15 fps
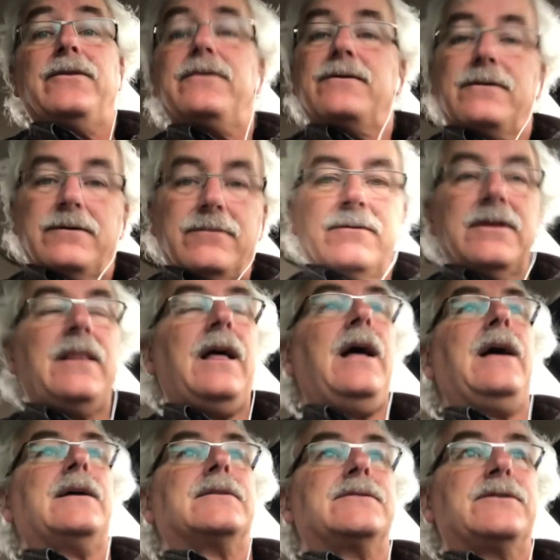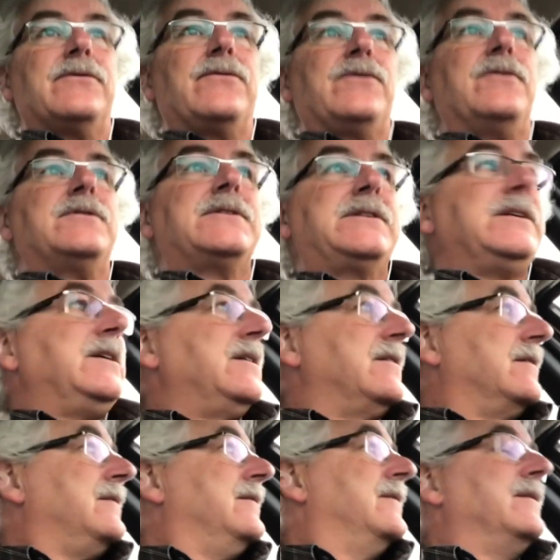Relax. The first
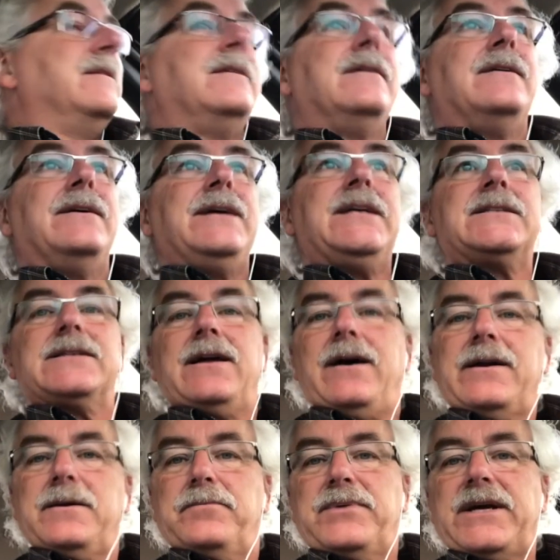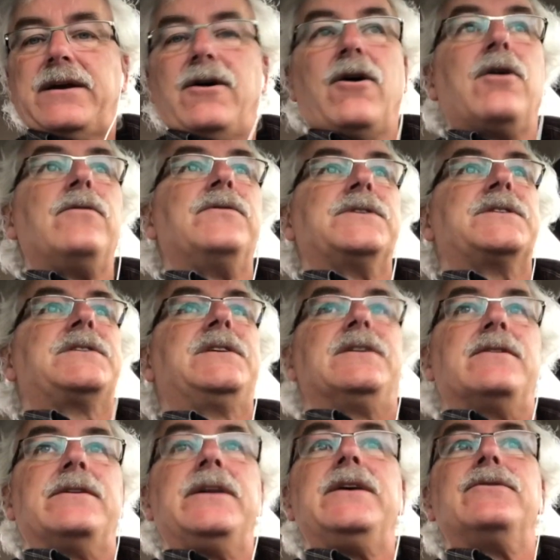year is not a big harvest
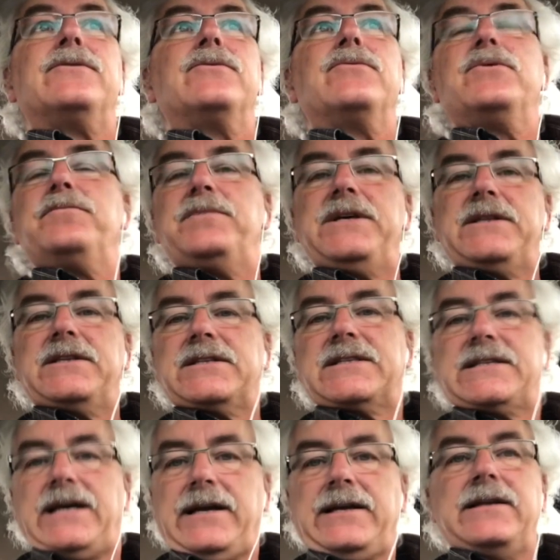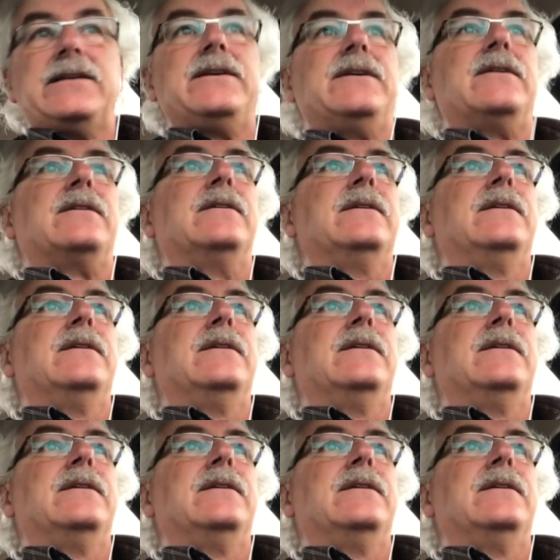year. Neither will be the second year.